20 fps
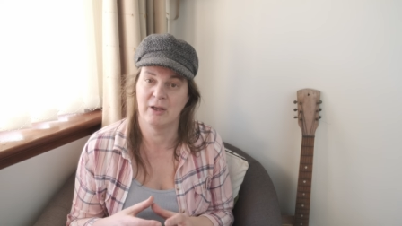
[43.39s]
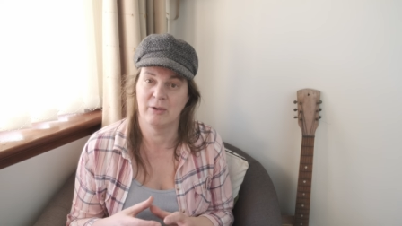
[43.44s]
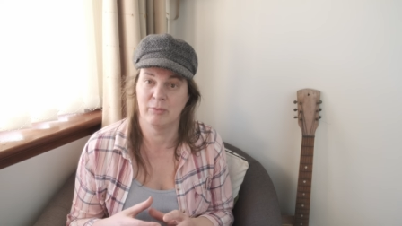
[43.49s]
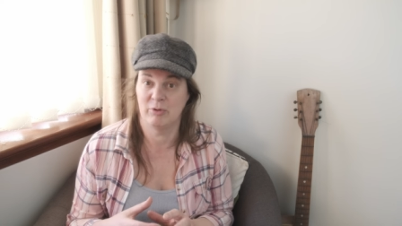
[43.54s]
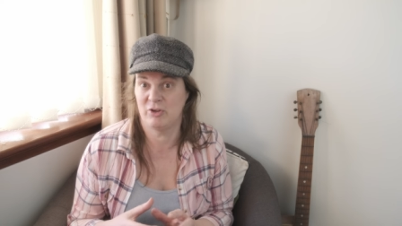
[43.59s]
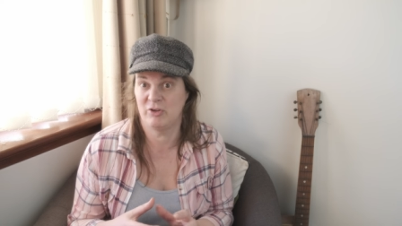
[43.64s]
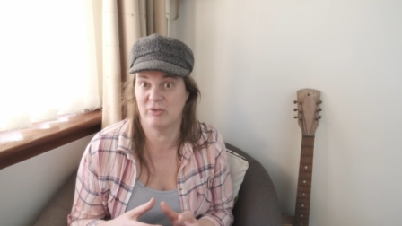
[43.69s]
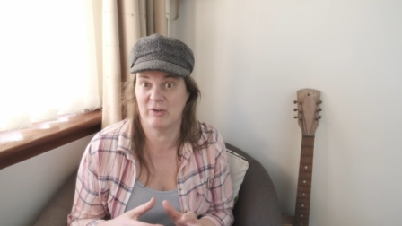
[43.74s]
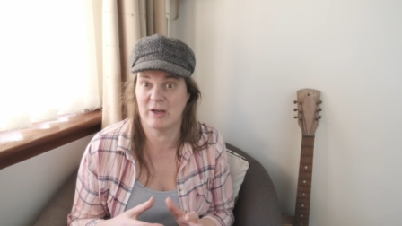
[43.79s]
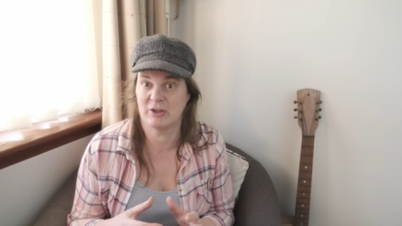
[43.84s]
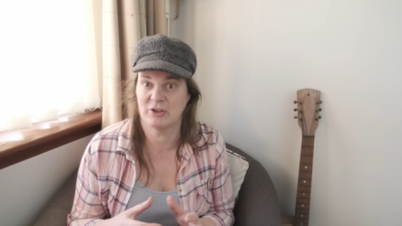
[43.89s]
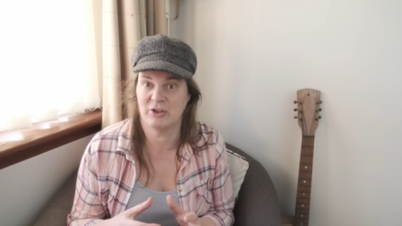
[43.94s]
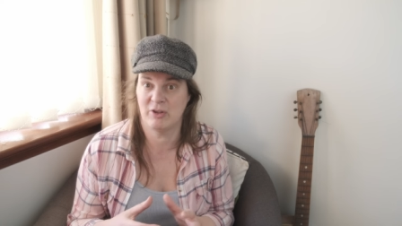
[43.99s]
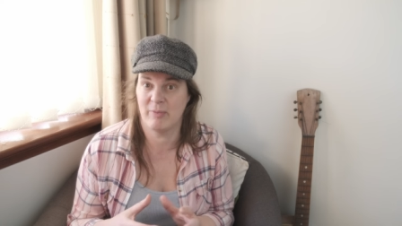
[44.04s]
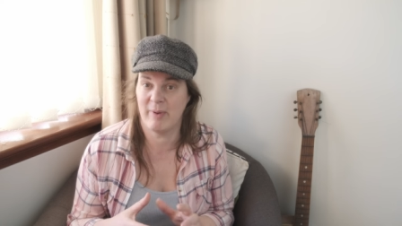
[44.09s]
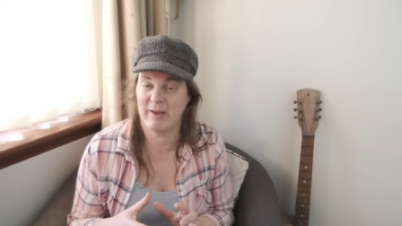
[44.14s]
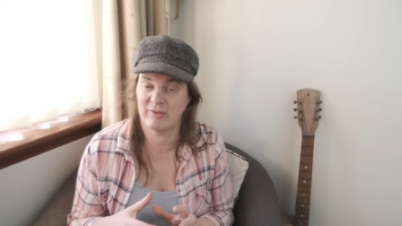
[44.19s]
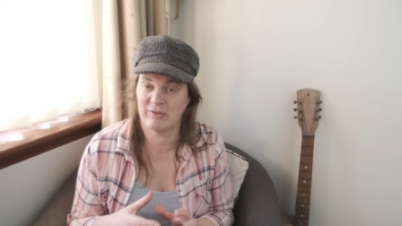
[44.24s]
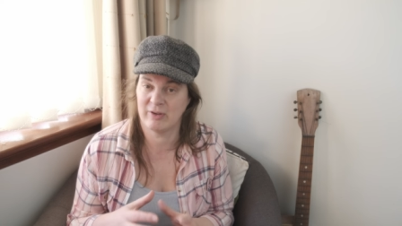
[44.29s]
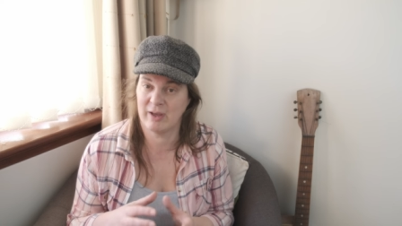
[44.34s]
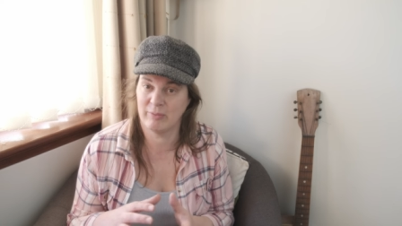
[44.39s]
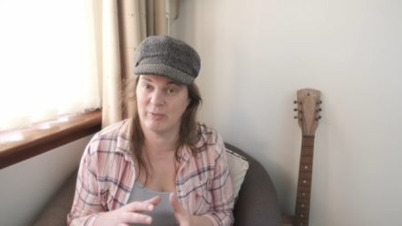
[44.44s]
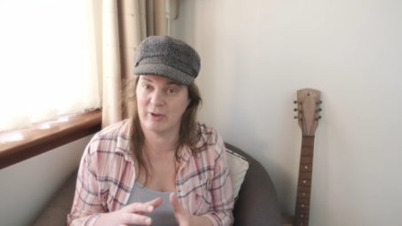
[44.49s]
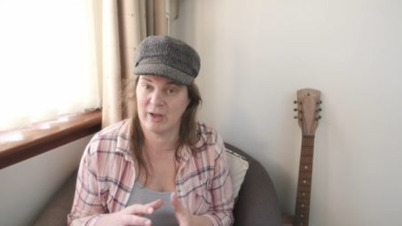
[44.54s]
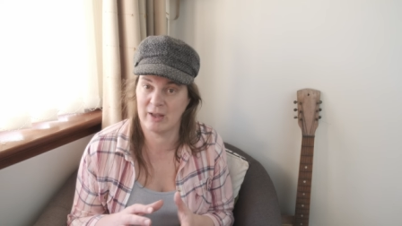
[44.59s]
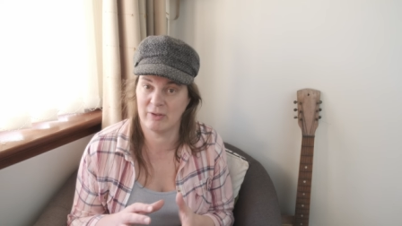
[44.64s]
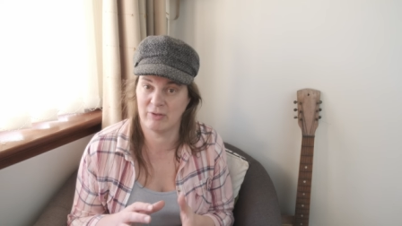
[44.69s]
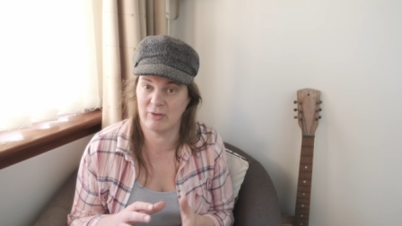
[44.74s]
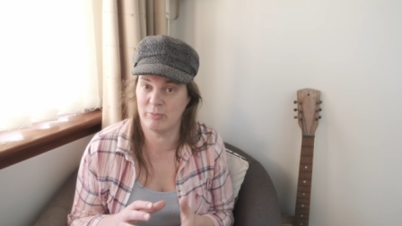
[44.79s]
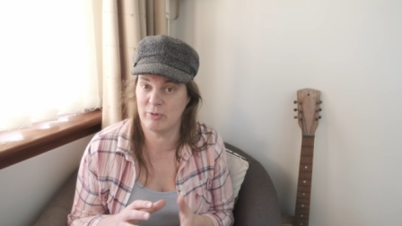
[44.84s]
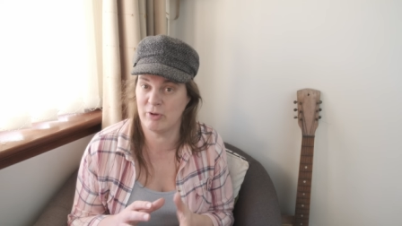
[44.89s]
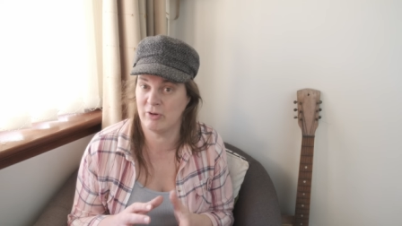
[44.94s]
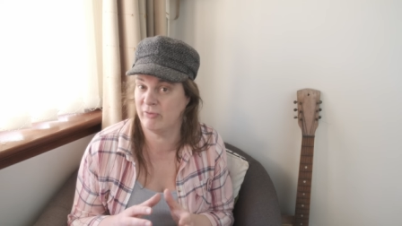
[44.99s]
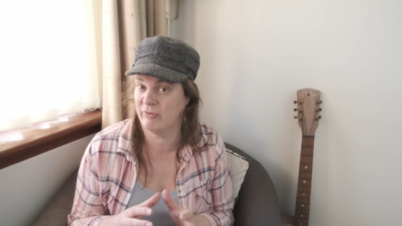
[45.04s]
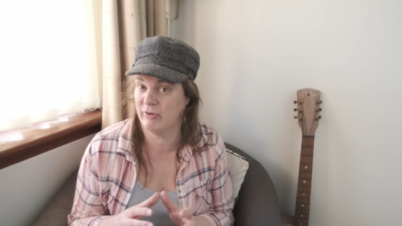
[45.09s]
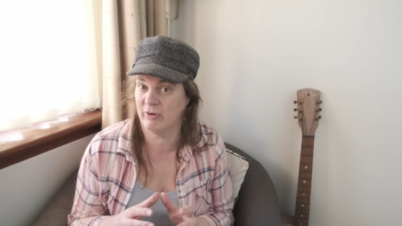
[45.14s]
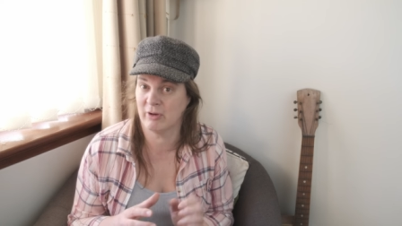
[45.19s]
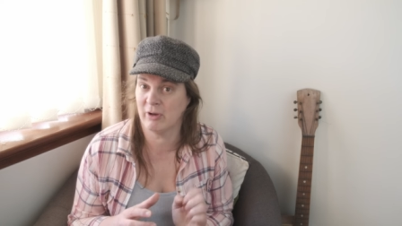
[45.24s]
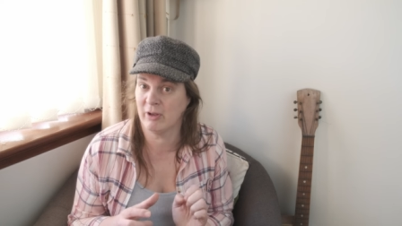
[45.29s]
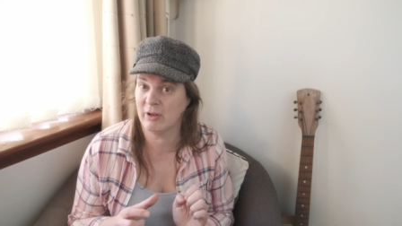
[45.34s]
which is actually the best time to get the
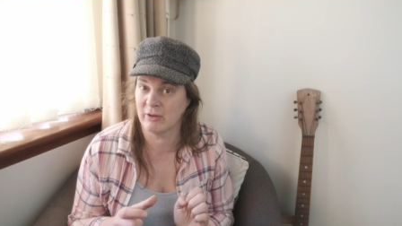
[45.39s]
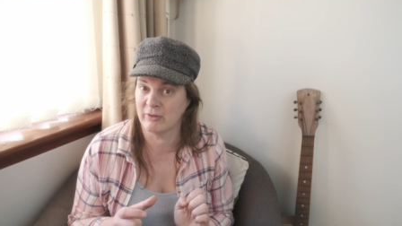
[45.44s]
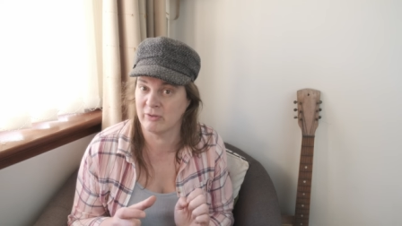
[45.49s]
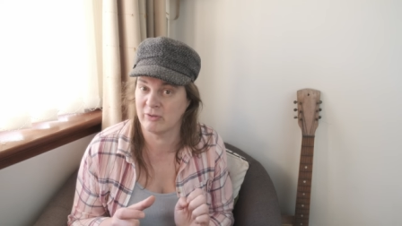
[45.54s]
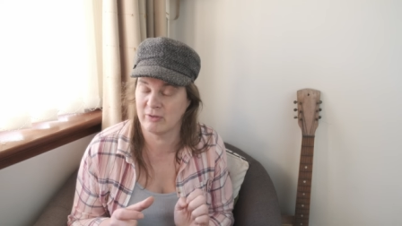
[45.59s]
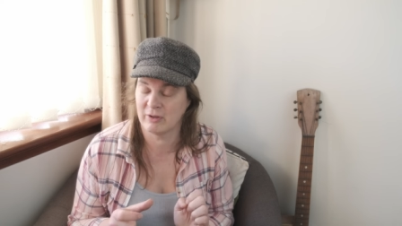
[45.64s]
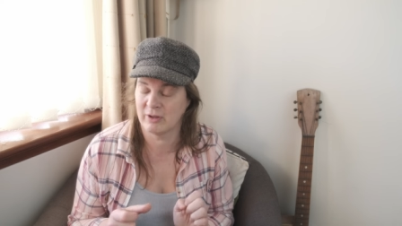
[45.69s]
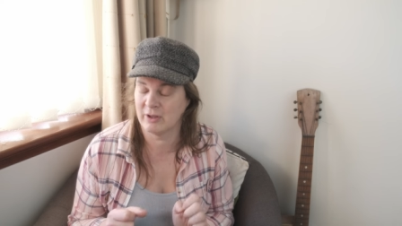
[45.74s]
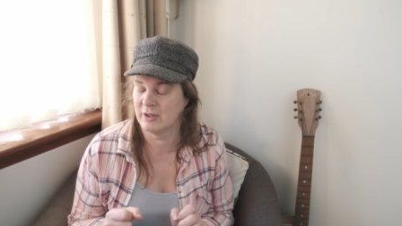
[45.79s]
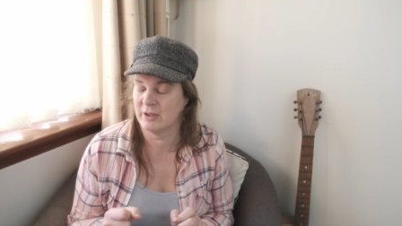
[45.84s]
beautiful colours.